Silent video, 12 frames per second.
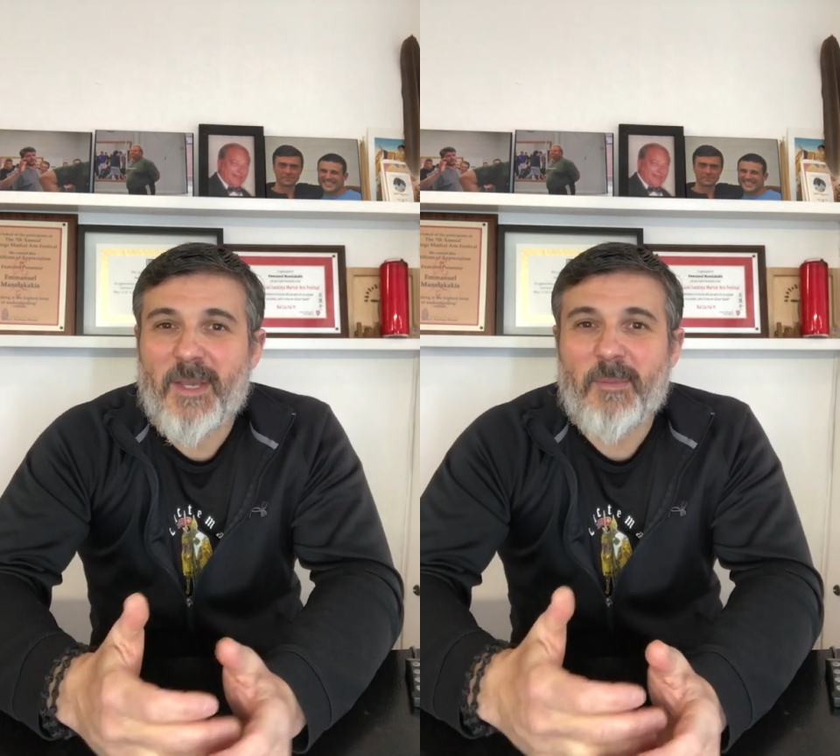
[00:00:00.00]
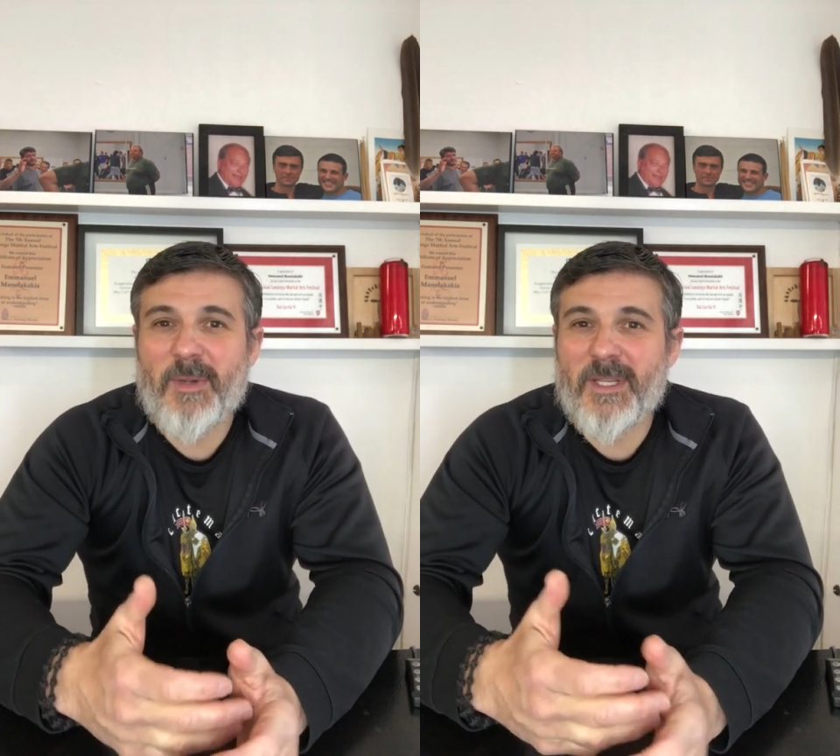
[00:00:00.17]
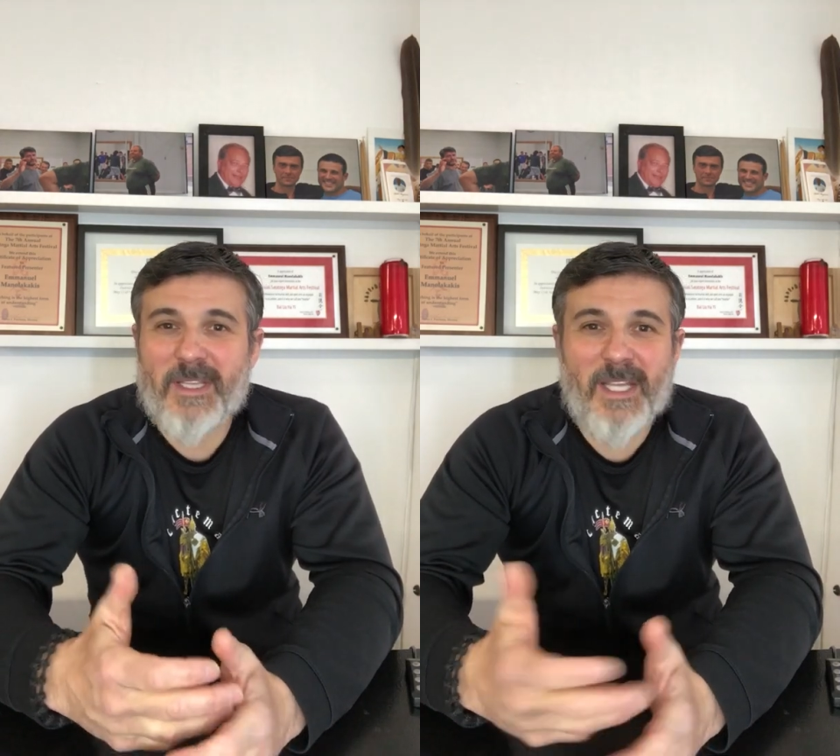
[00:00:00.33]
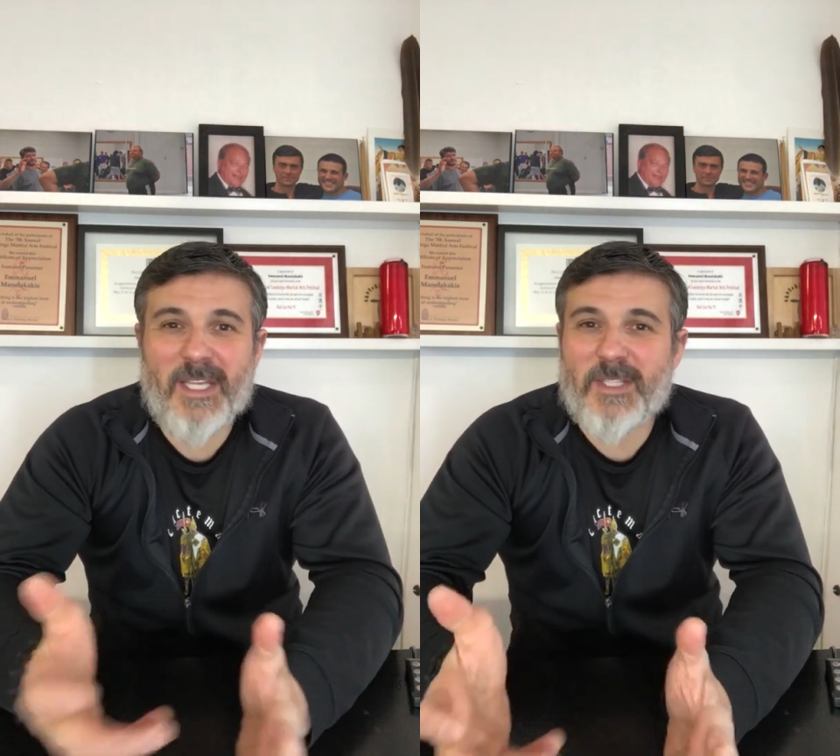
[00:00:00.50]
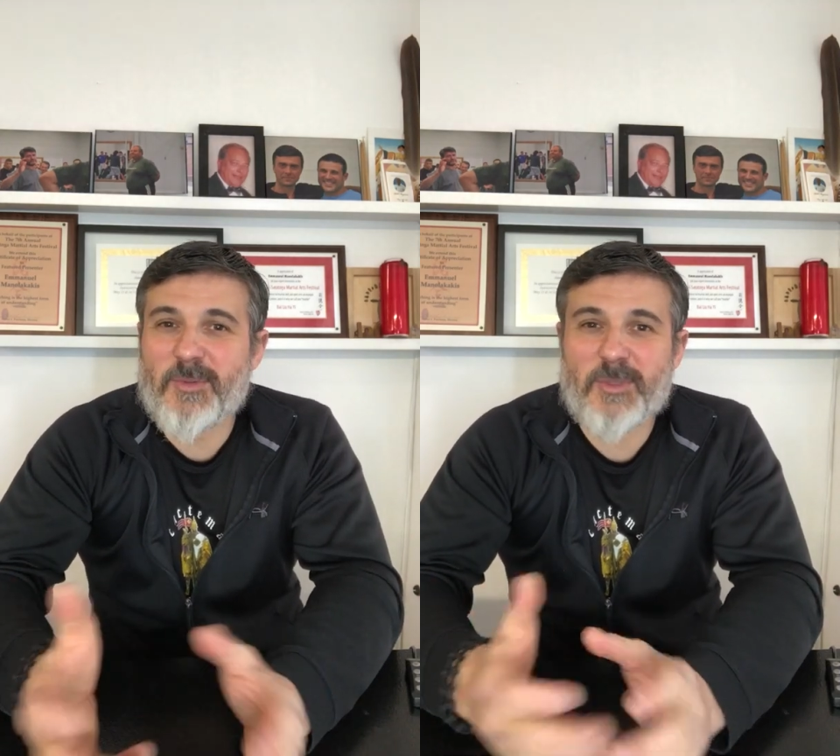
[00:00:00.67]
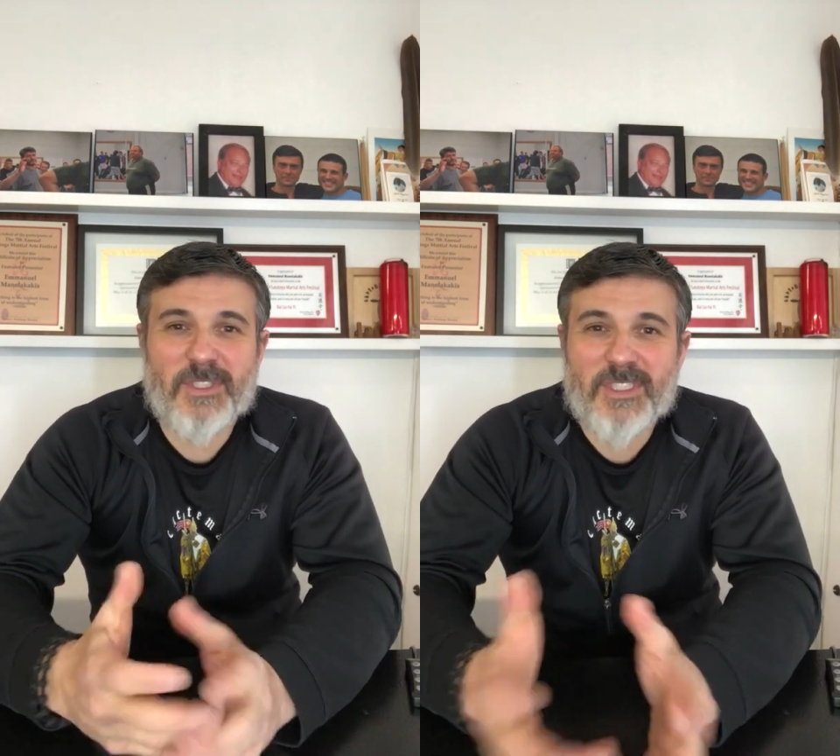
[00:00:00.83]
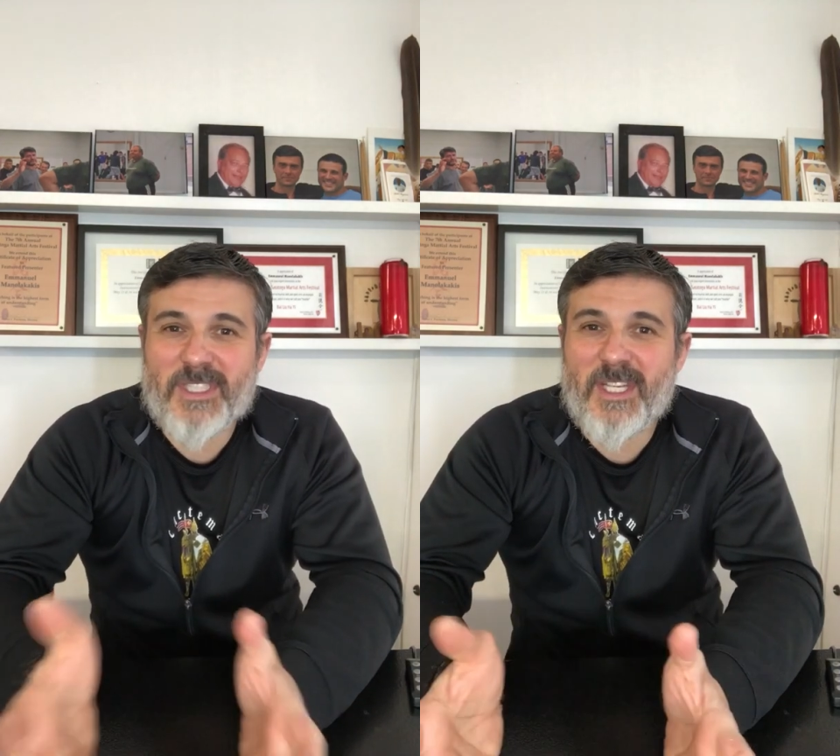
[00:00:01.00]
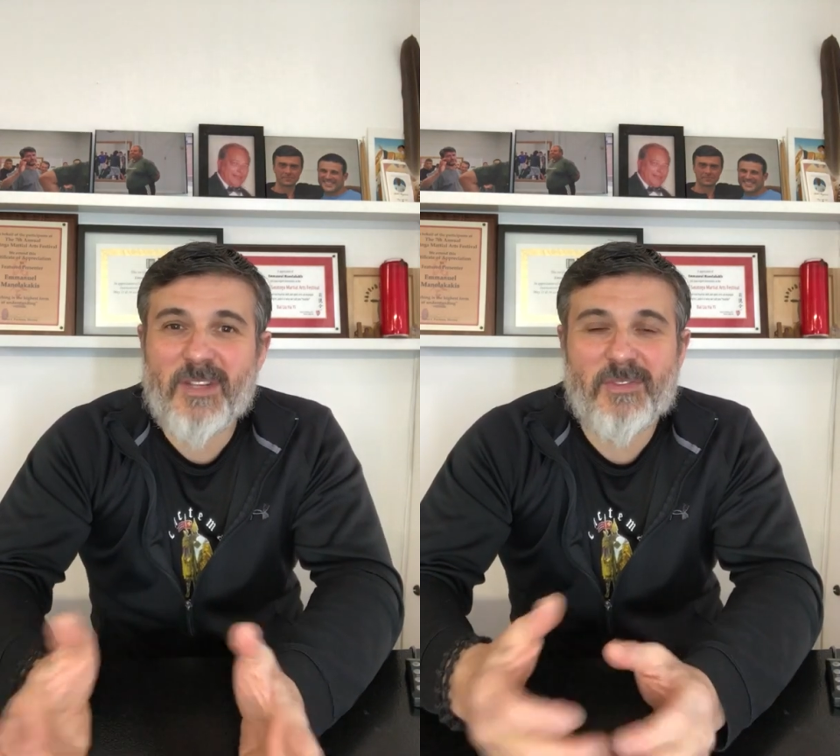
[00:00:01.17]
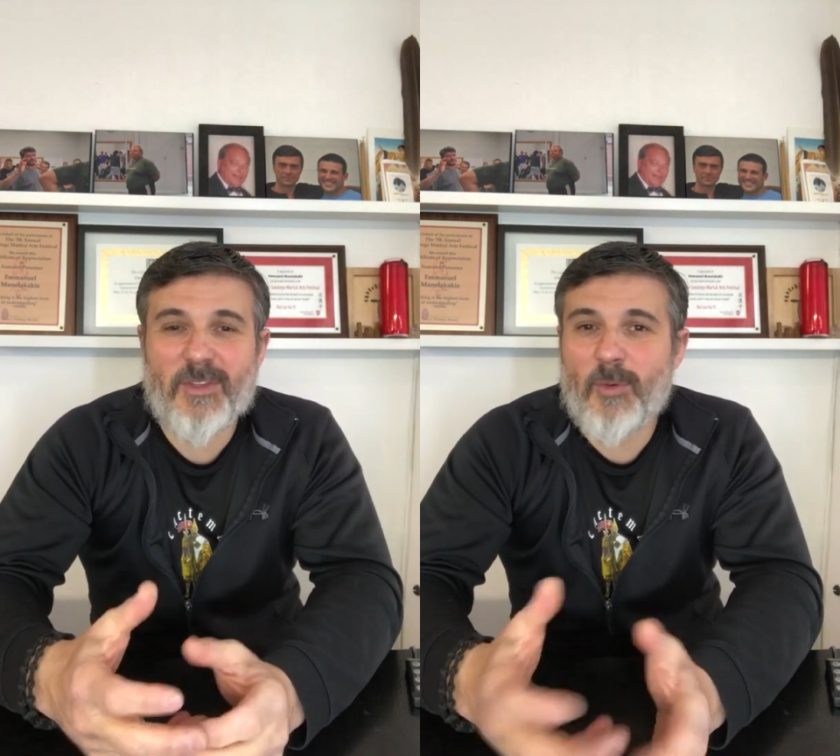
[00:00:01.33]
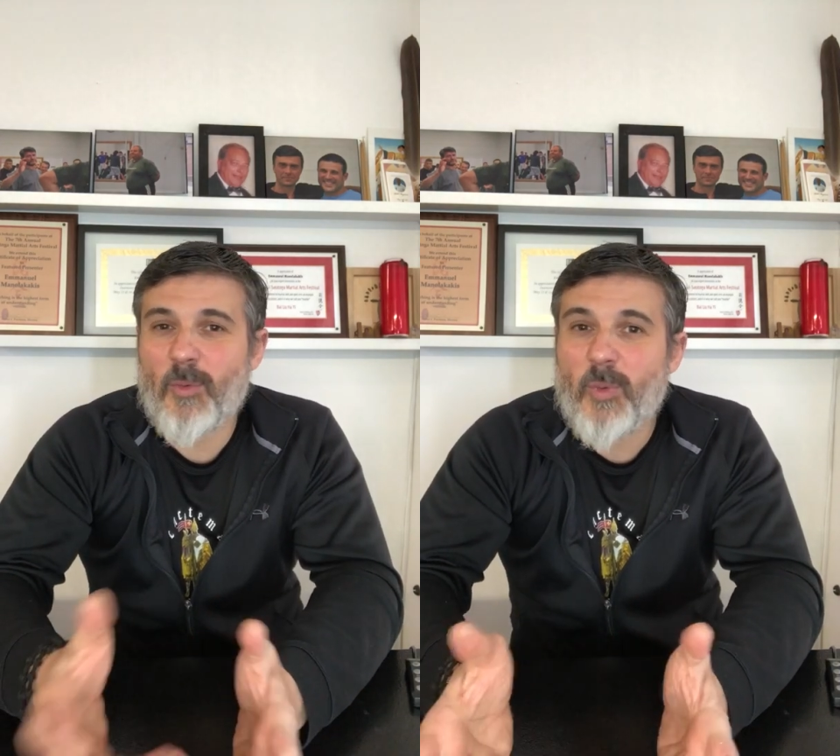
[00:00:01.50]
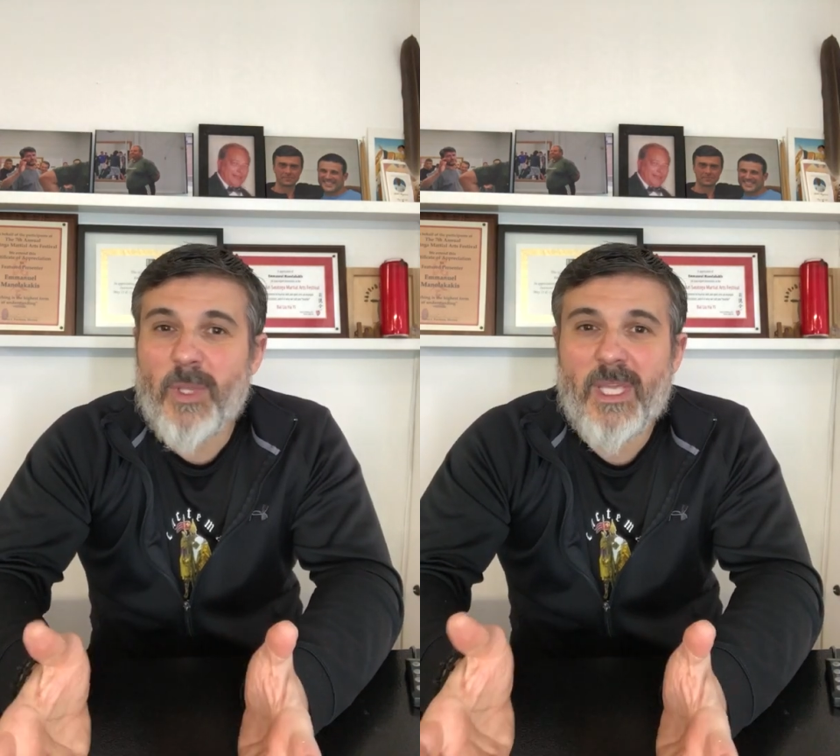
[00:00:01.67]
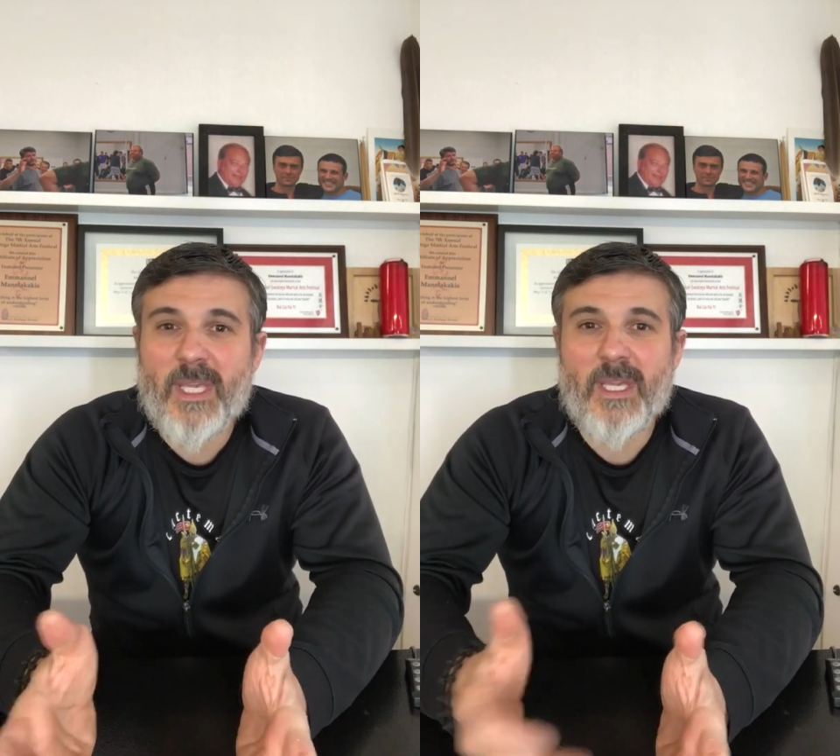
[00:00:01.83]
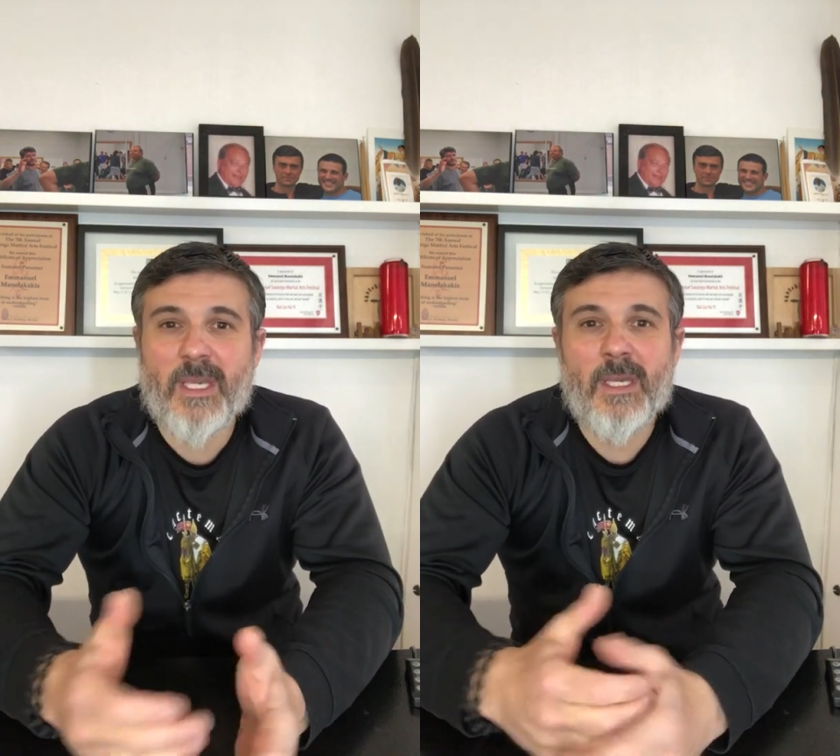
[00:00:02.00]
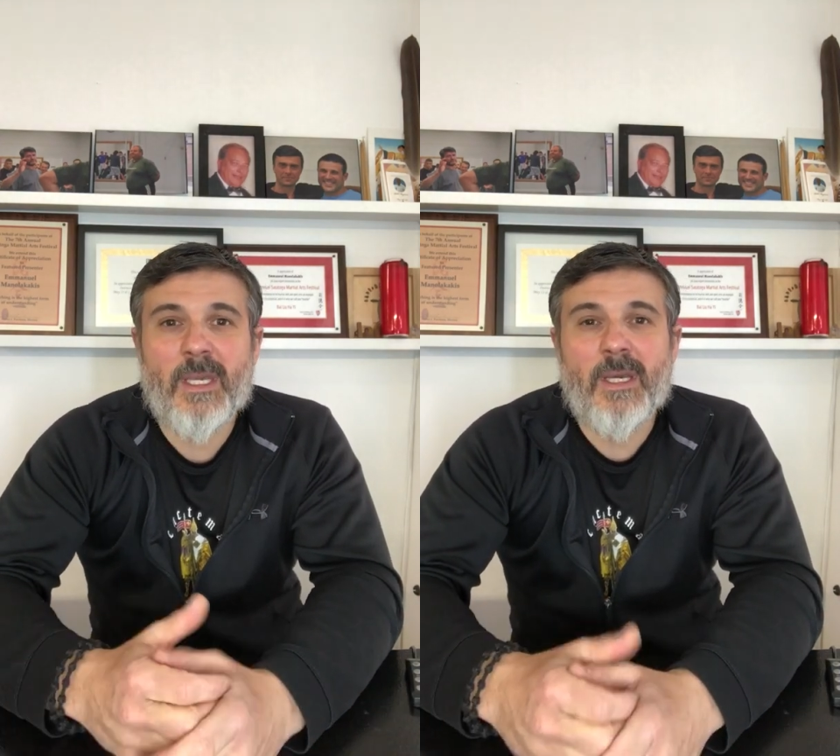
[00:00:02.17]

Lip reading: My legs were stiff, they were weak,